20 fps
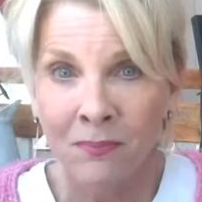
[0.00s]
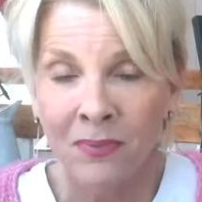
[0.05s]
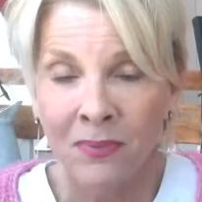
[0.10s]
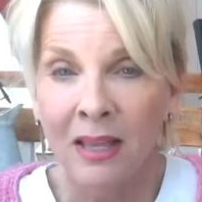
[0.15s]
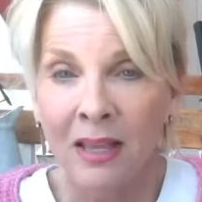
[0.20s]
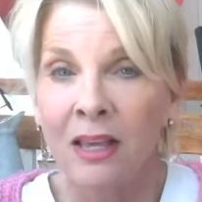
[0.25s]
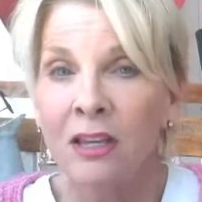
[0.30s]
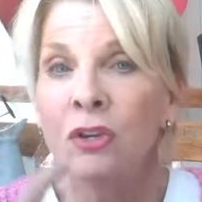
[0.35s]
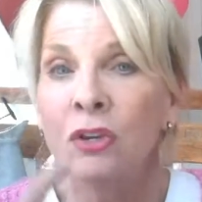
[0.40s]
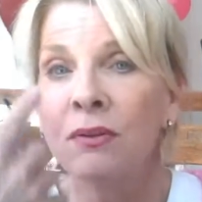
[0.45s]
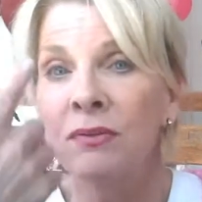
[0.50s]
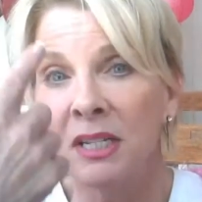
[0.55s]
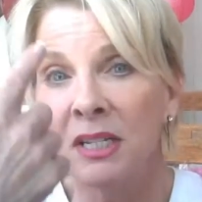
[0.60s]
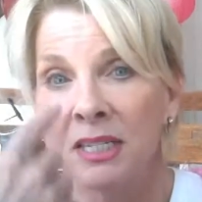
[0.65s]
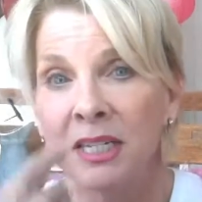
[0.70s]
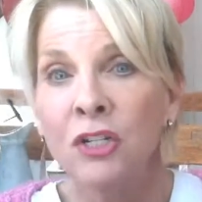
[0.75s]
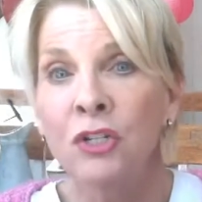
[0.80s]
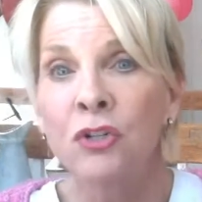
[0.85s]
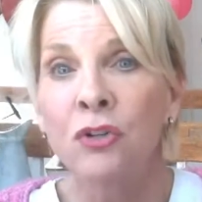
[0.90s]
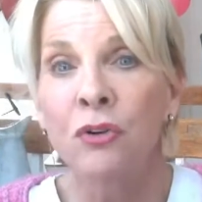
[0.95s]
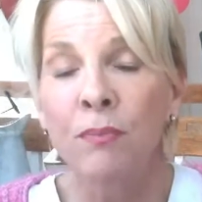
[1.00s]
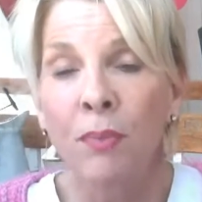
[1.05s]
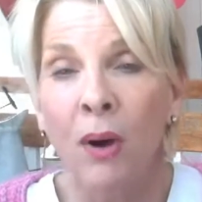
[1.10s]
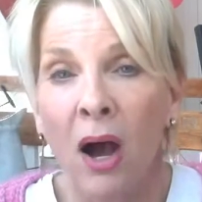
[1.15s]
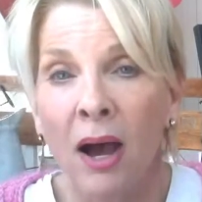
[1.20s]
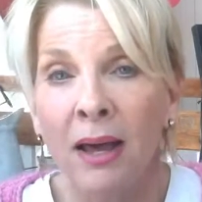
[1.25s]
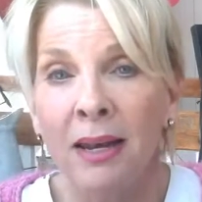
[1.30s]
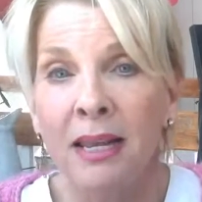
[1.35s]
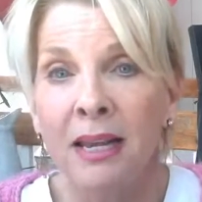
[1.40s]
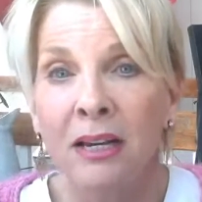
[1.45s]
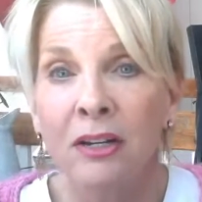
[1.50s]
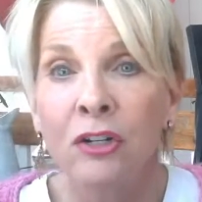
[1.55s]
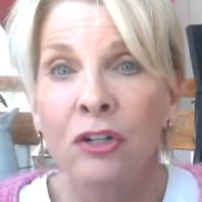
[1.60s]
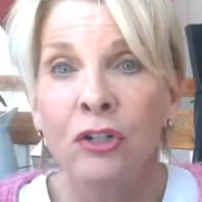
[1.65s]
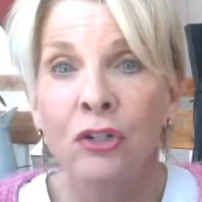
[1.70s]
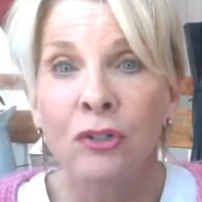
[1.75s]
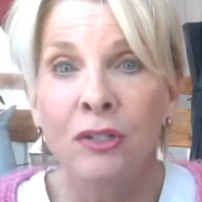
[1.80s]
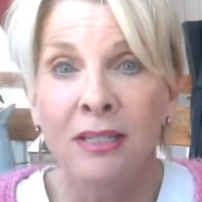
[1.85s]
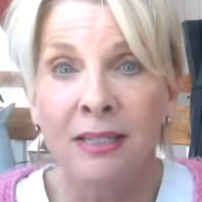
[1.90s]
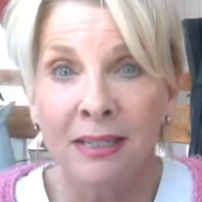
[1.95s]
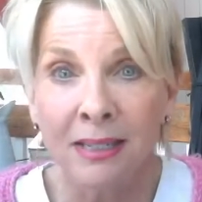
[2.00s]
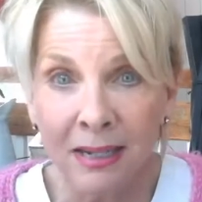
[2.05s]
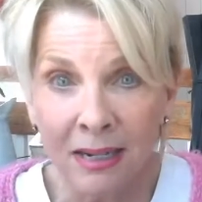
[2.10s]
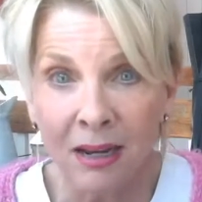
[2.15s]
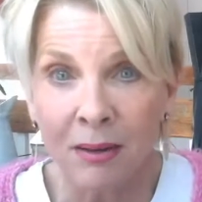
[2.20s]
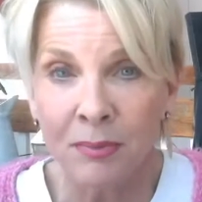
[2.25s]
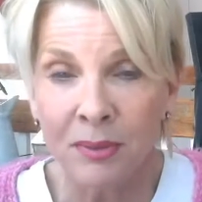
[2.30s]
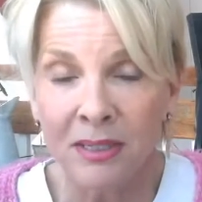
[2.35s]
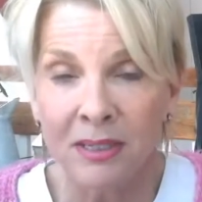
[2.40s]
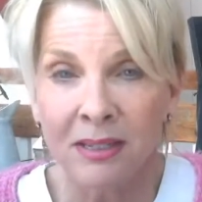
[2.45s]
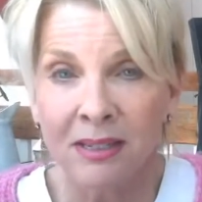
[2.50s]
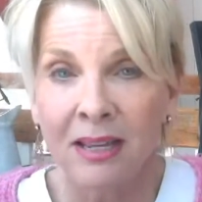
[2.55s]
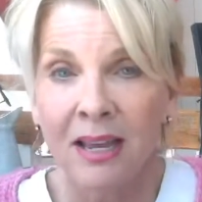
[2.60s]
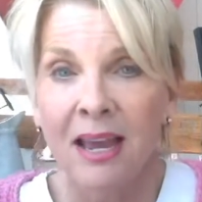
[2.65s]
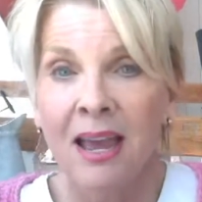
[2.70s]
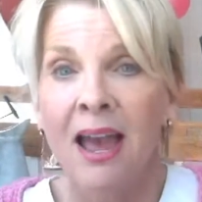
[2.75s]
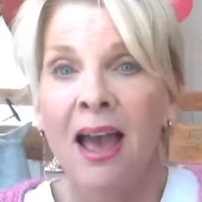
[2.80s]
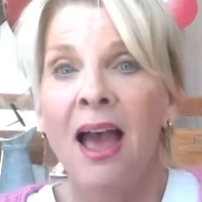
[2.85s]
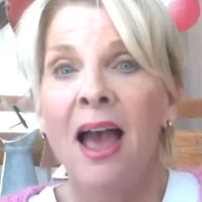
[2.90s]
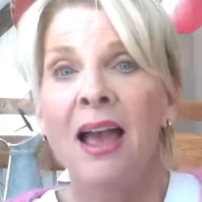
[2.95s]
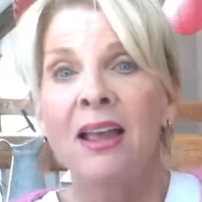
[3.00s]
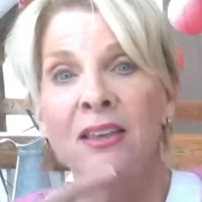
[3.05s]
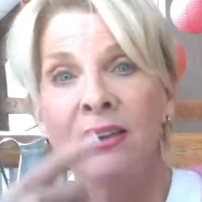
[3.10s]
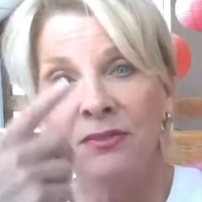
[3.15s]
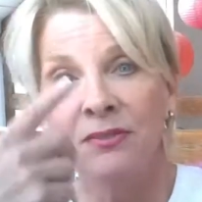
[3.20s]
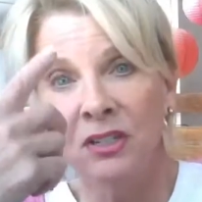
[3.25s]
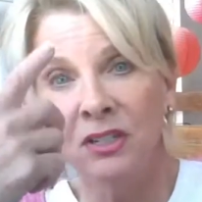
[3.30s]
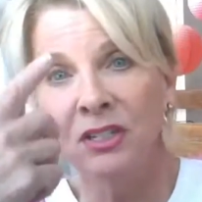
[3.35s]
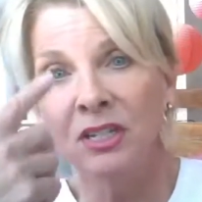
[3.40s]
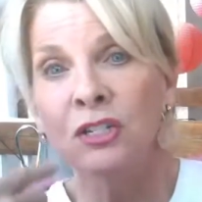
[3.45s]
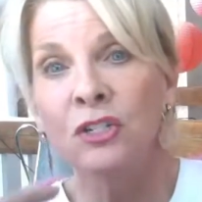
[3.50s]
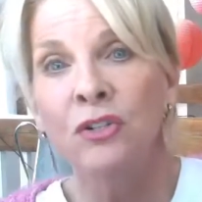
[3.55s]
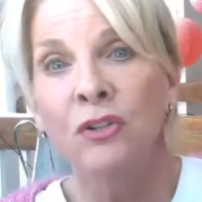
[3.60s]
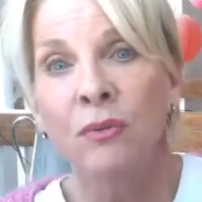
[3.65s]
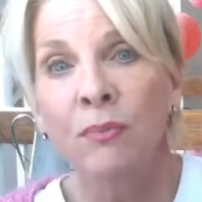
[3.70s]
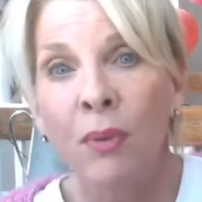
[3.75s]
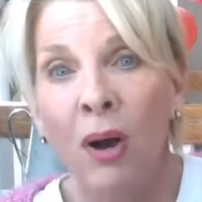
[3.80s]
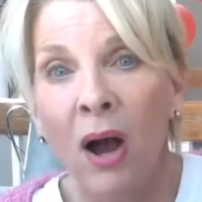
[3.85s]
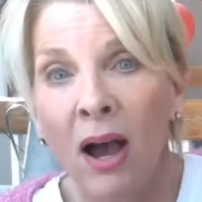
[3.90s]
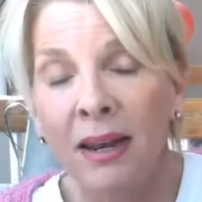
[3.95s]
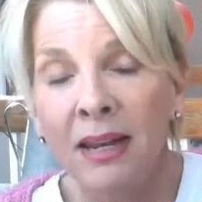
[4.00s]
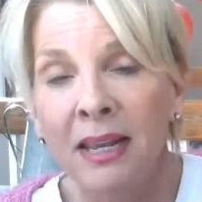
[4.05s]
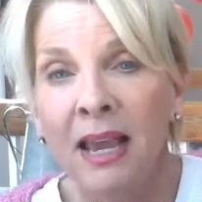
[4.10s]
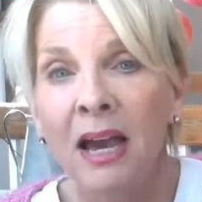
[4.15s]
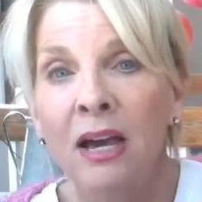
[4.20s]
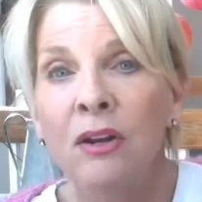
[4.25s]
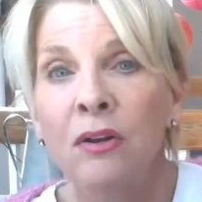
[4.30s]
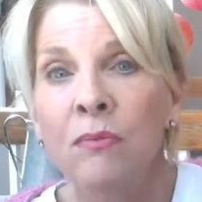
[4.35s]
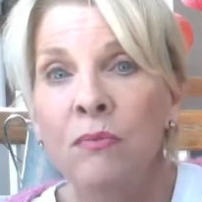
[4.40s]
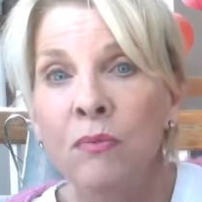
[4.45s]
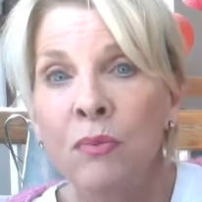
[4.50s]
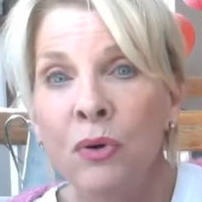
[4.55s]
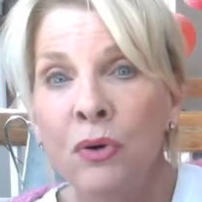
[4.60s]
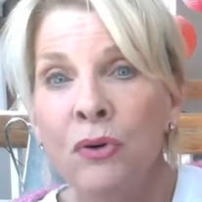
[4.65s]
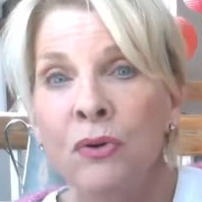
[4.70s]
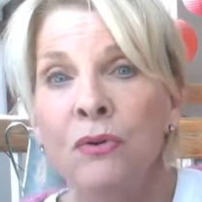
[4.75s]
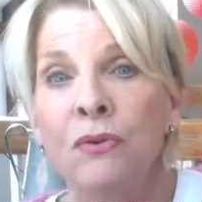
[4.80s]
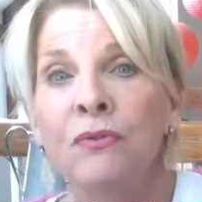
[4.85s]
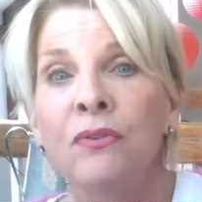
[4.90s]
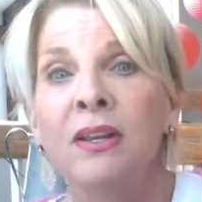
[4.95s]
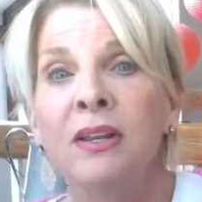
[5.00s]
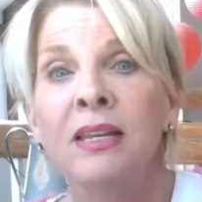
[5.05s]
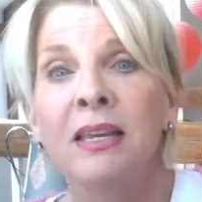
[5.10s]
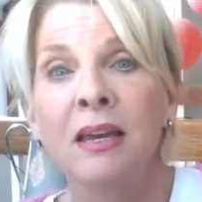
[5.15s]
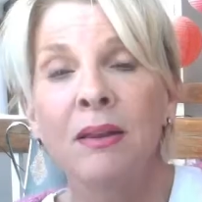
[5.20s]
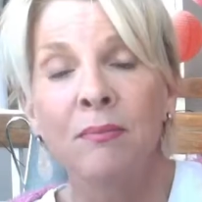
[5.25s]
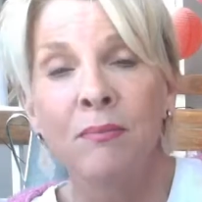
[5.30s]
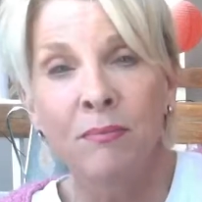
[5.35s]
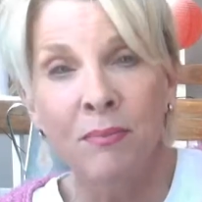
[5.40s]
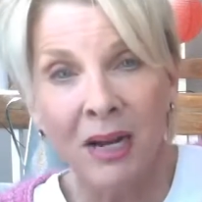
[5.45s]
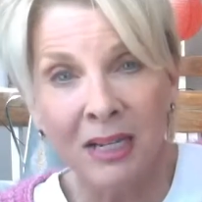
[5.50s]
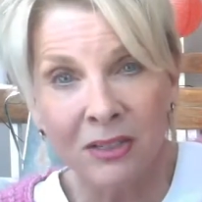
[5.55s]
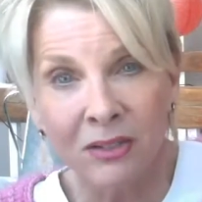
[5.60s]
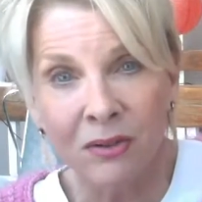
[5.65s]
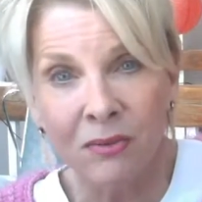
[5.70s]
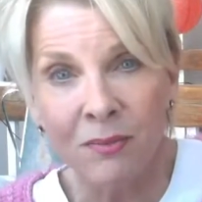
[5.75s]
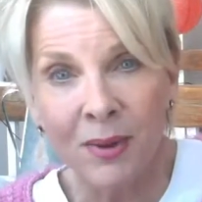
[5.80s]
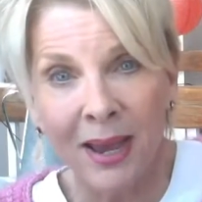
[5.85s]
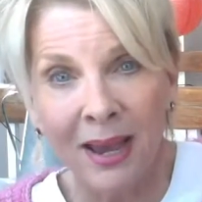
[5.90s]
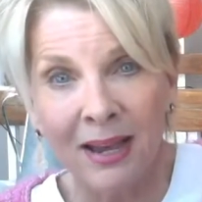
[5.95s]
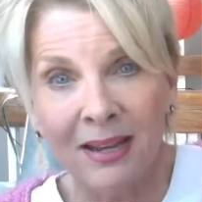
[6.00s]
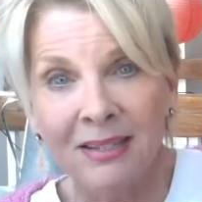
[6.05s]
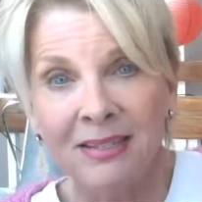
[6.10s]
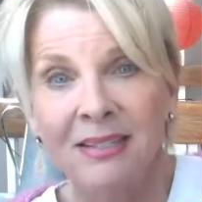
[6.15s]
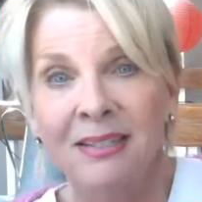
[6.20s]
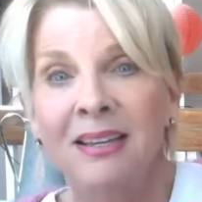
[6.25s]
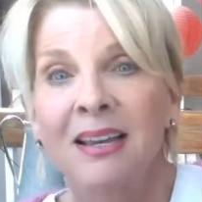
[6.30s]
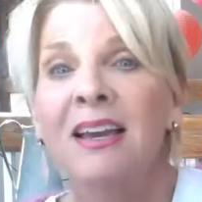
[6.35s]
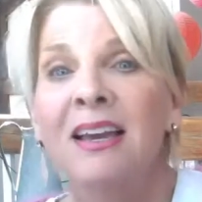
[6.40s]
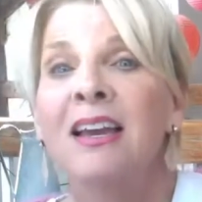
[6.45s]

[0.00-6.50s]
Like you have to teach your body how to do sit-ups, and you have to teach your body how to move and get muscle mass.